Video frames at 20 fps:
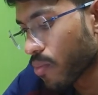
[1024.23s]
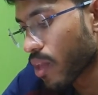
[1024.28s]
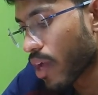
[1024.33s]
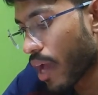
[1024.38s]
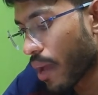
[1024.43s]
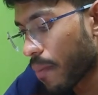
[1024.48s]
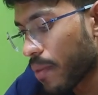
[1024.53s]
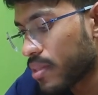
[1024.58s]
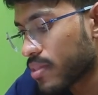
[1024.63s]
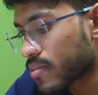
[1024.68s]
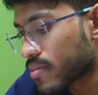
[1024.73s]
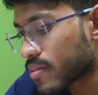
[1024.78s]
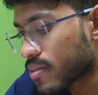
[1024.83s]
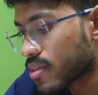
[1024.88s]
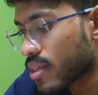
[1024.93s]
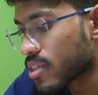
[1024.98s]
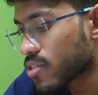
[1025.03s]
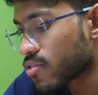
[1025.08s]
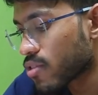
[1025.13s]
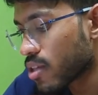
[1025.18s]
I mean,
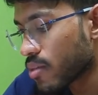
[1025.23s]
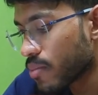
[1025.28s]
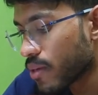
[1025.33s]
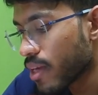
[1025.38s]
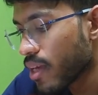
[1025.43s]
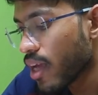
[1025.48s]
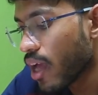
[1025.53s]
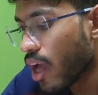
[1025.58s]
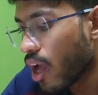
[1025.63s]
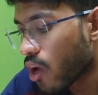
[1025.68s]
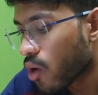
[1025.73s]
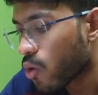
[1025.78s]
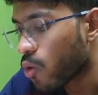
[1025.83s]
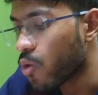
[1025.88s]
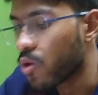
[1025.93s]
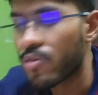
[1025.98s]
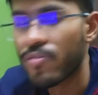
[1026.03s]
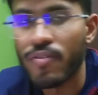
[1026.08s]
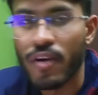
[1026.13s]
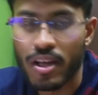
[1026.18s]
this will be
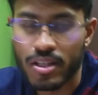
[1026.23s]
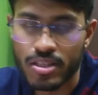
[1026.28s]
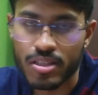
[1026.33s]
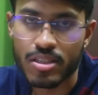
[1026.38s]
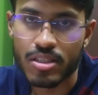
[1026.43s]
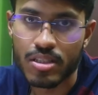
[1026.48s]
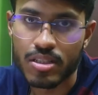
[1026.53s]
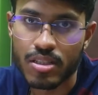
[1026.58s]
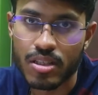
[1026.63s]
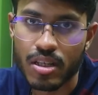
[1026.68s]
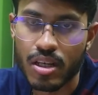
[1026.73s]
cooled faster.